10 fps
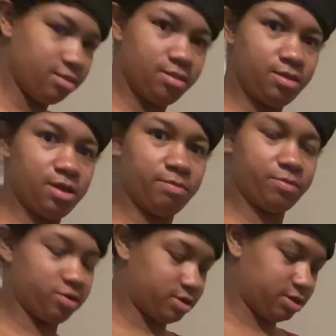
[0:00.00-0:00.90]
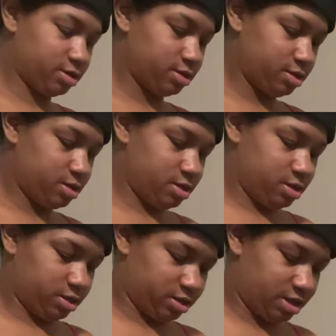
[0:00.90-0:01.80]
I'm going to
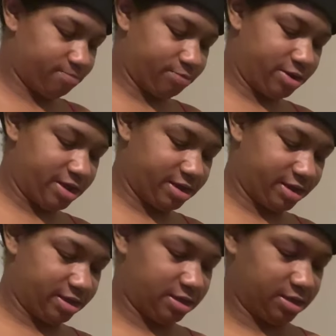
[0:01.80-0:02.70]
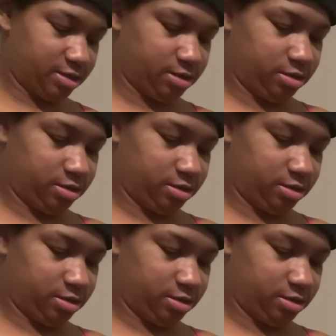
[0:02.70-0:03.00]
separate it like this.